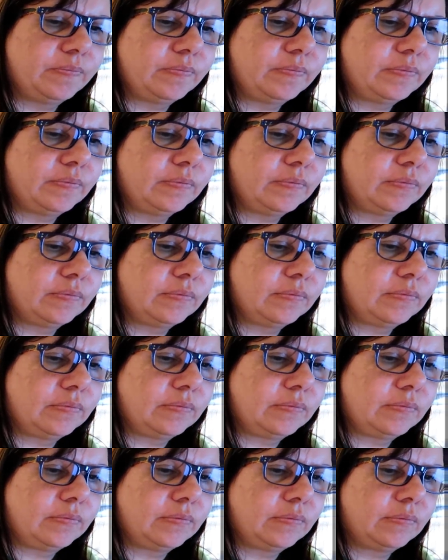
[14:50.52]

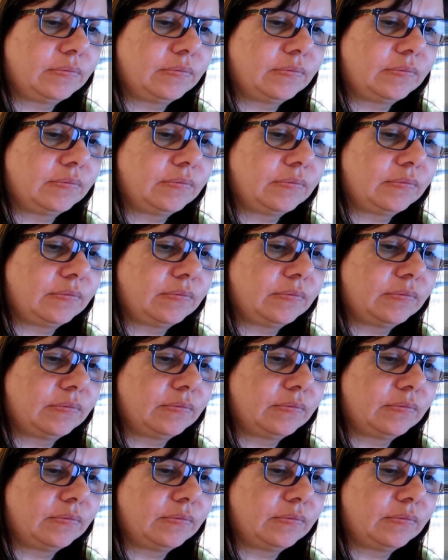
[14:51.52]
[no speech]